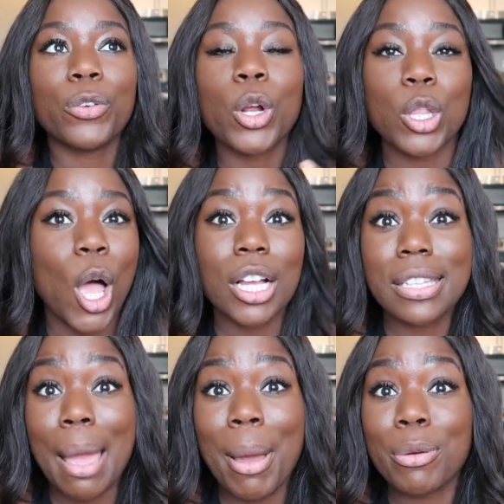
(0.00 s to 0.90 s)
For a long
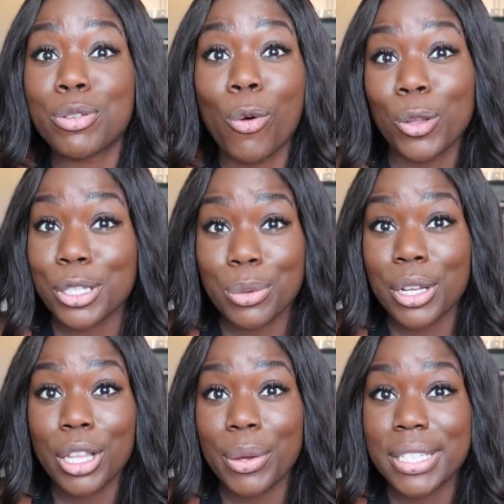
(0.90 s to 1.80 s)
time, I was only doing
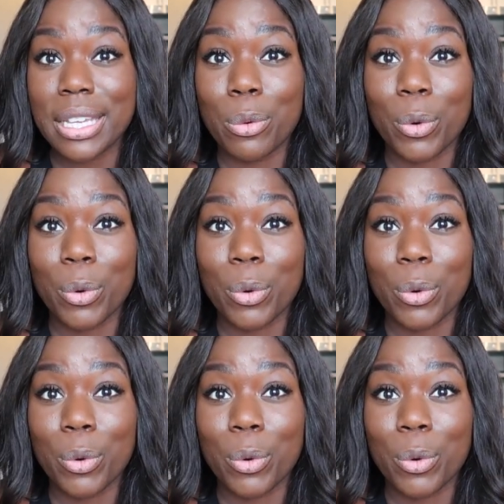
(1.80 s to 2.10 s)
Chloe Ting